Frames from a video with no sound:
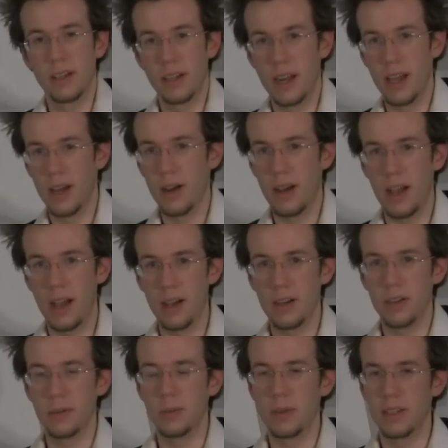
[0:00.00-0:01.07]

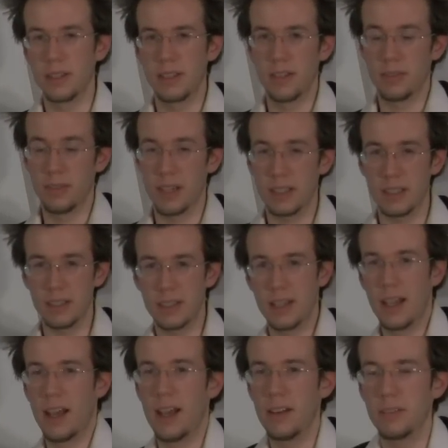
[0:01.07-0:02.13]
Now what the effect that they
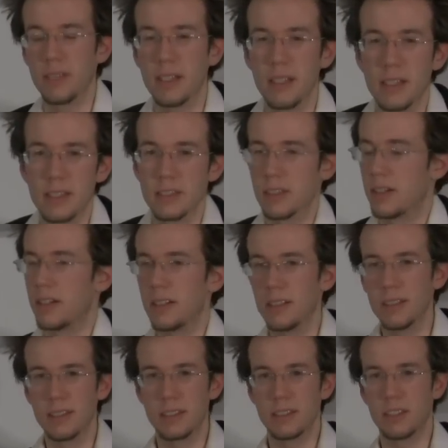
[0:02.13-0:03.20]
have is
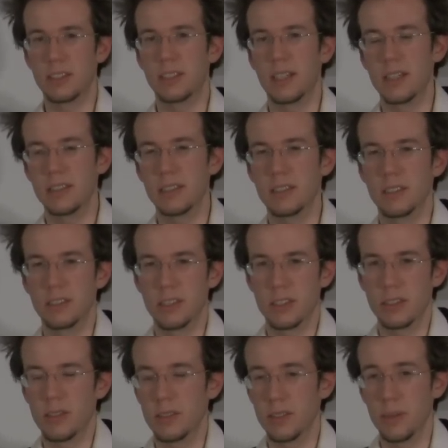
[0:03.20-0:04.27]
all it just does is it
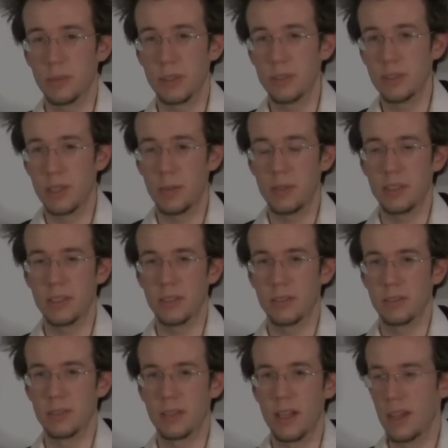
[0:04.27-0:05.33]
just goes up two
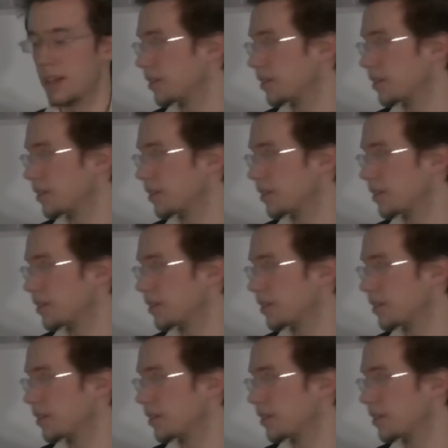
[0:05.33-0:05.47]
semitones.